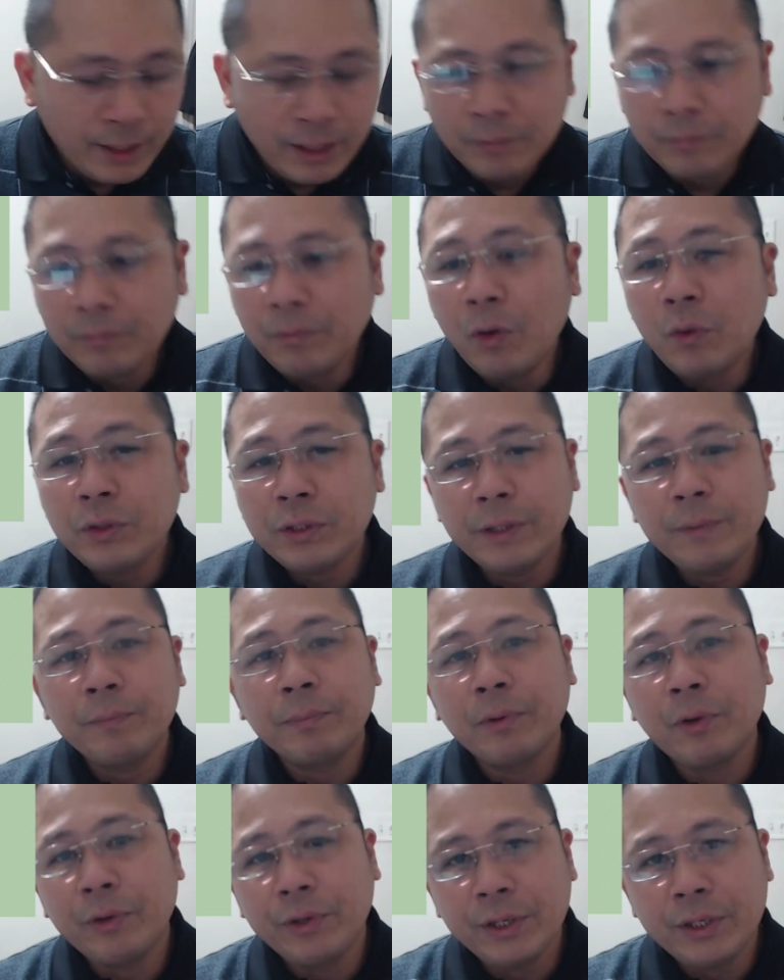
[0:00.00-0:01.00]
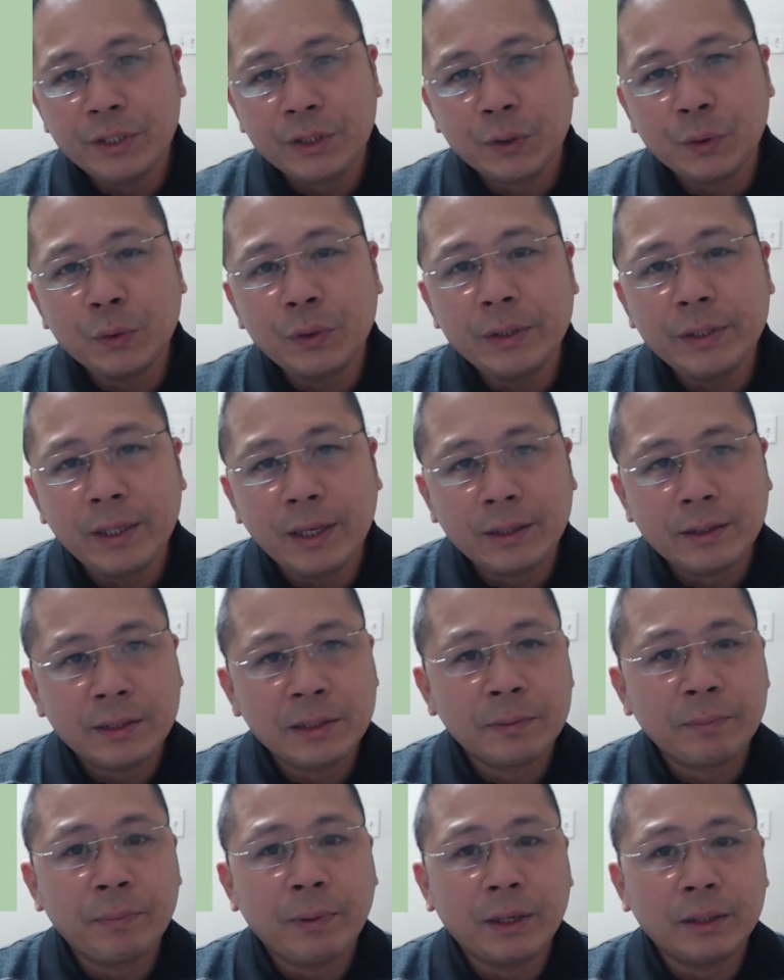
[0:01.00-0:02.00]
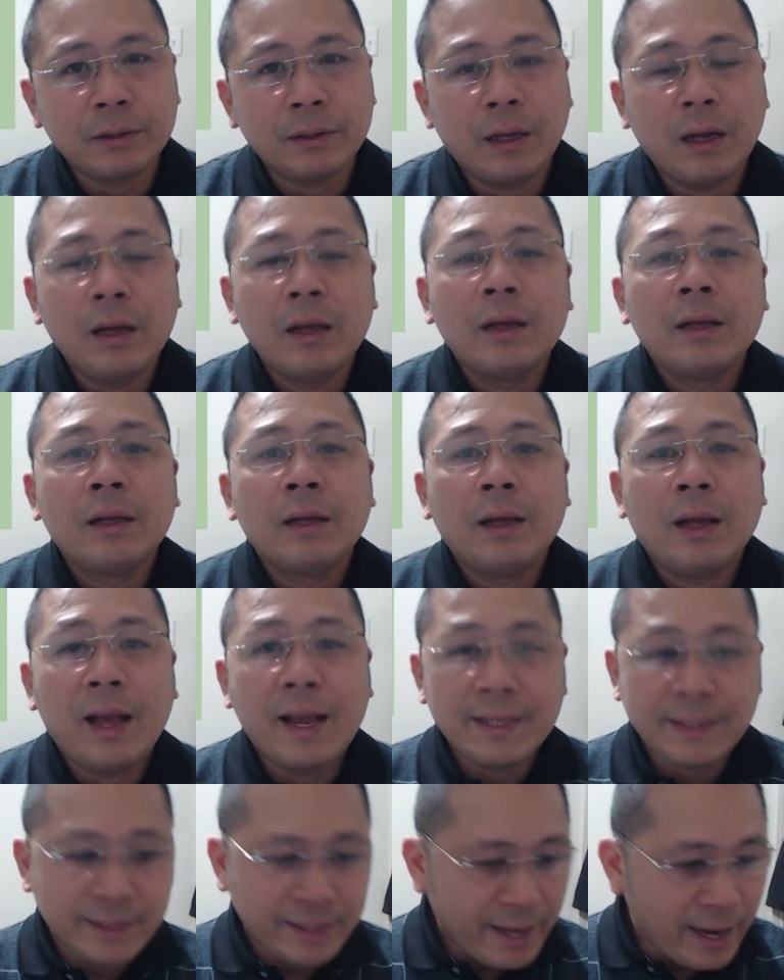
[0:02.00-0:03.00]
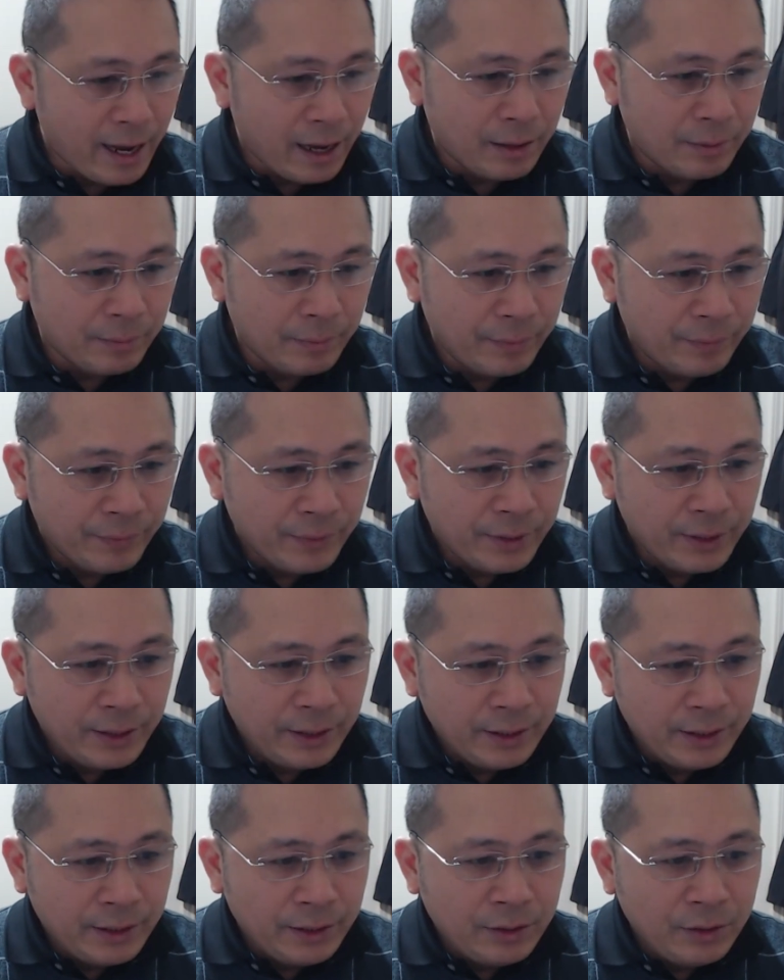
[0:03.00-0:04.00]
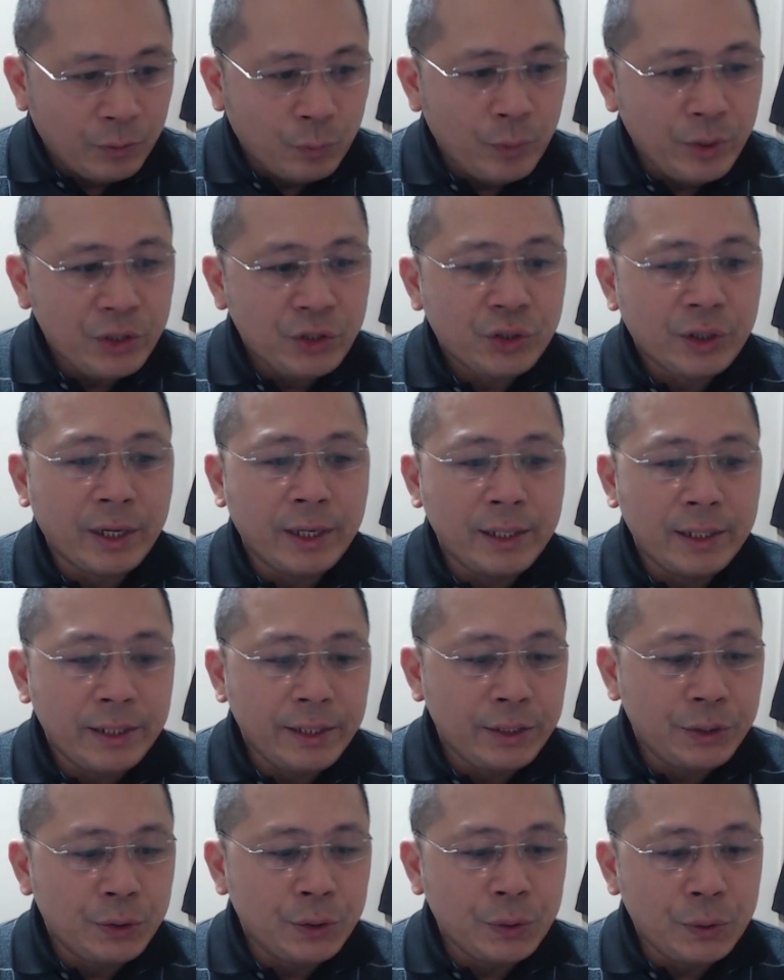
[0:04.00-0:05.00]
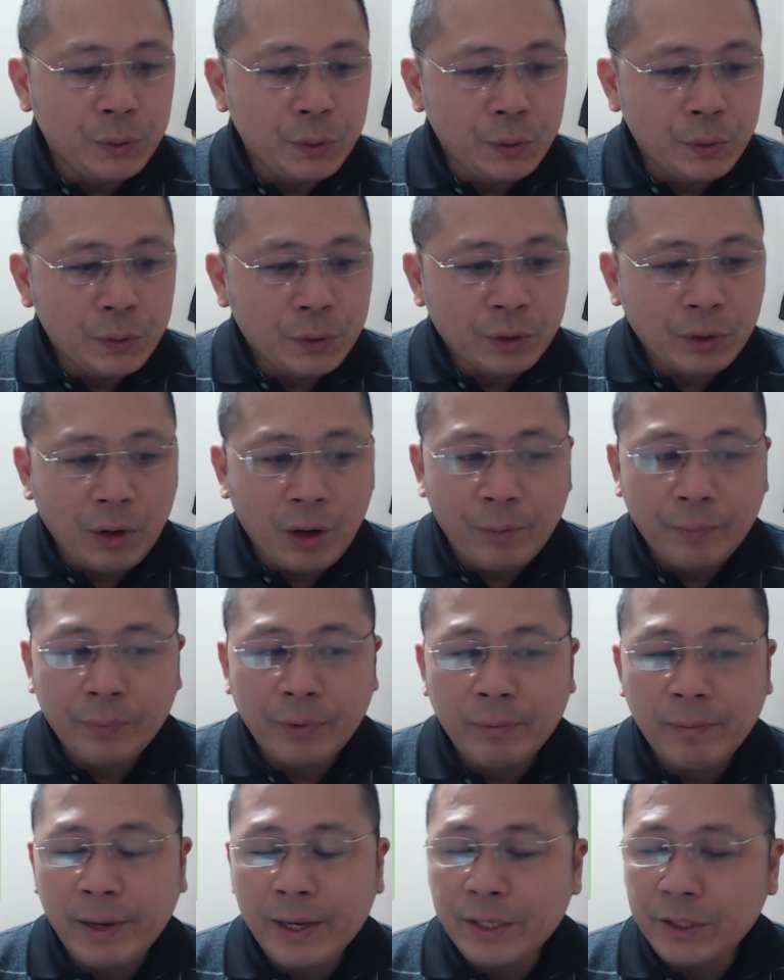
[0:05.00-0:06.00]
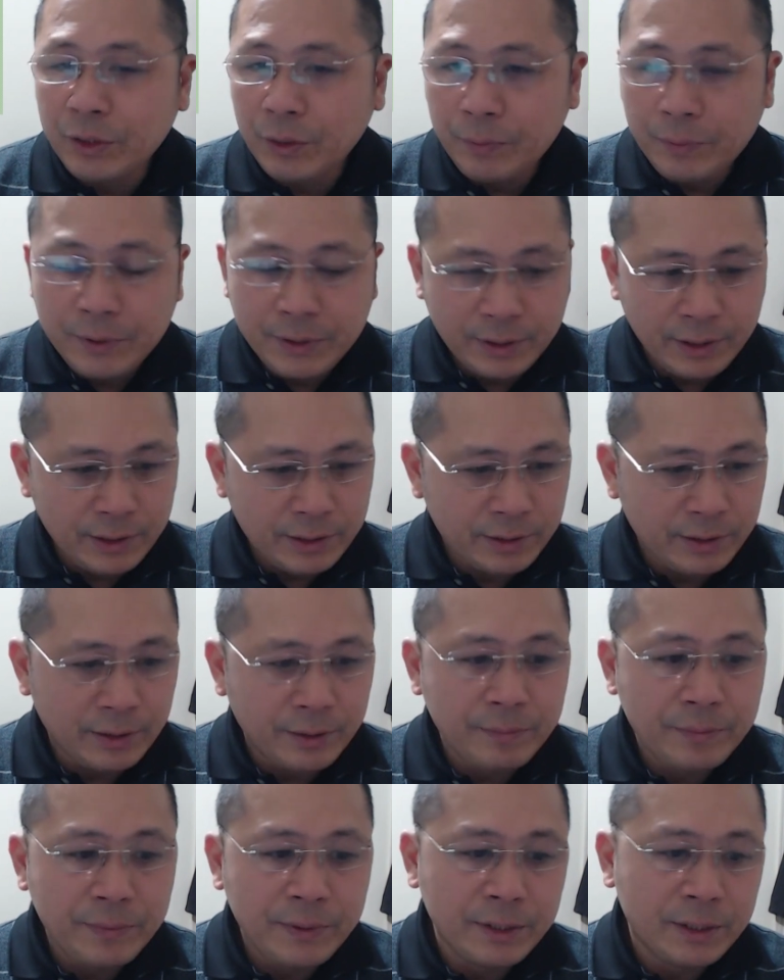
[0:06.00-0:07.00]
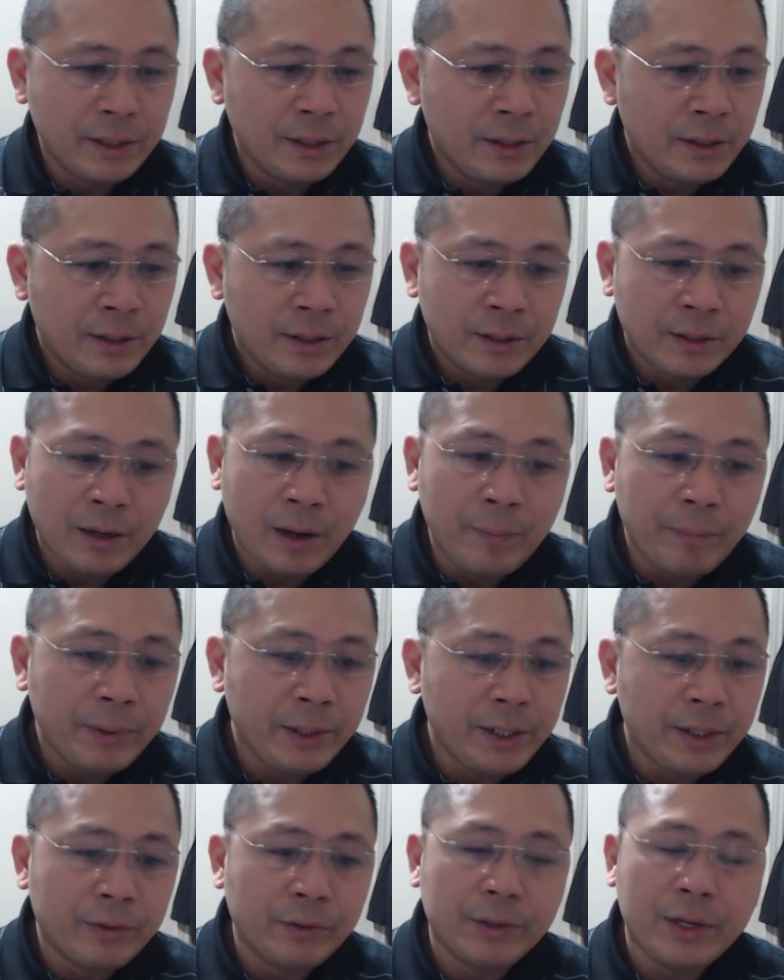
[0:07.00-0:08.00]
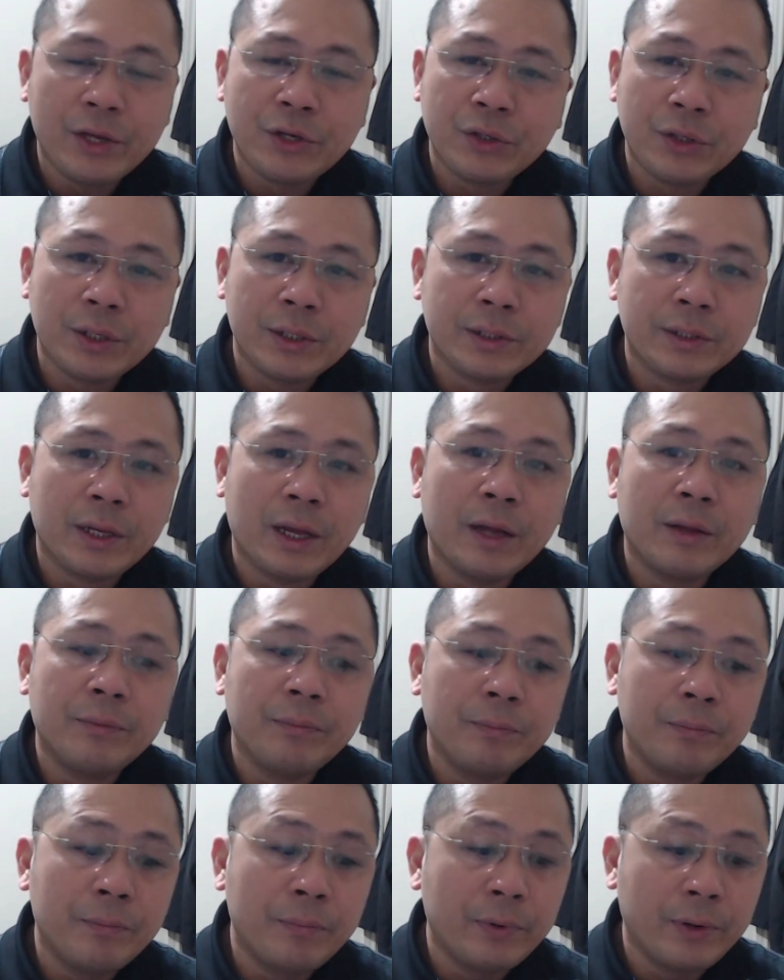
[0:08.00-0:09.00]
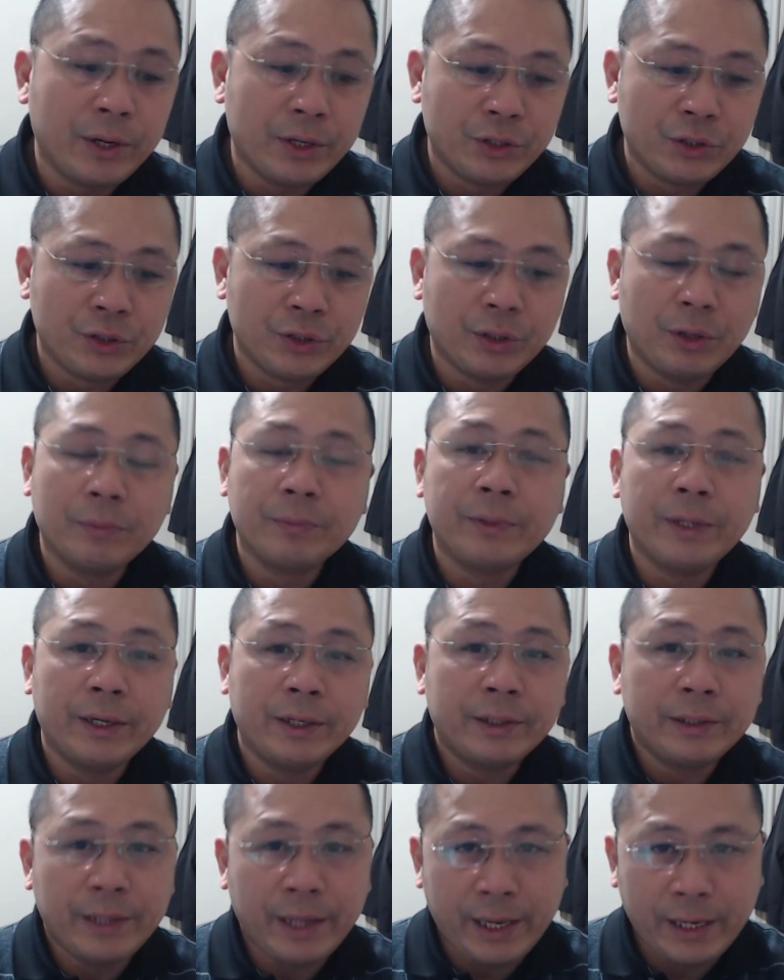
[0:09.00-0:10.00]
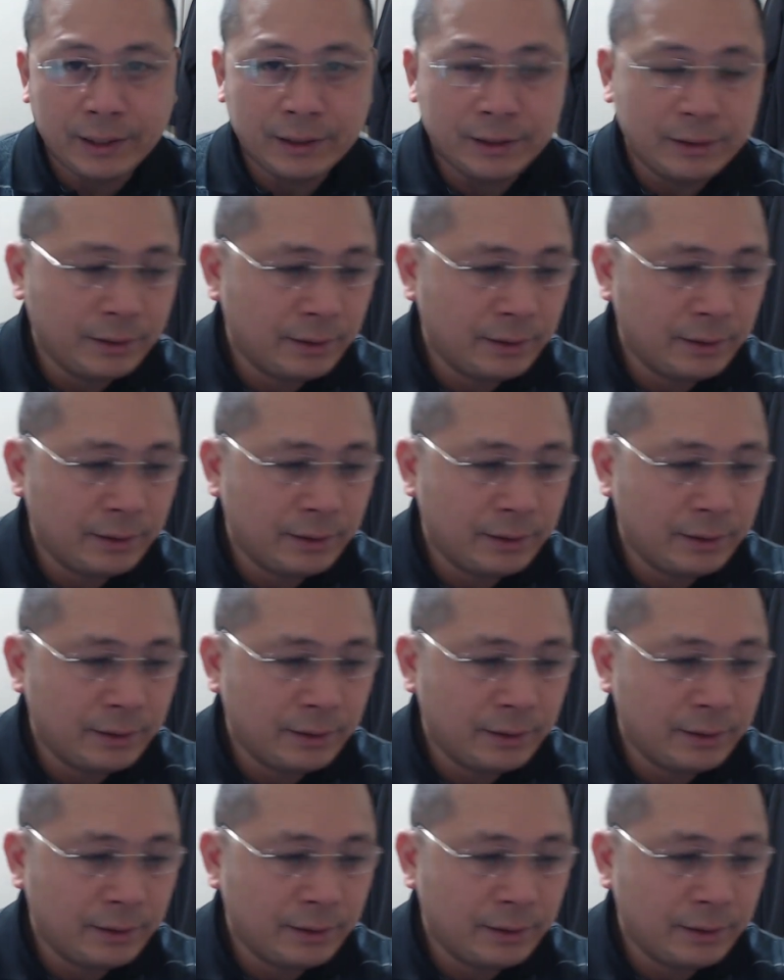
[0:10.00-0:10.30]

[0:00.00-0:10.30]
Most employees could not spot a scam, which can lead to compromise of systems, company credentials, and breach of their data.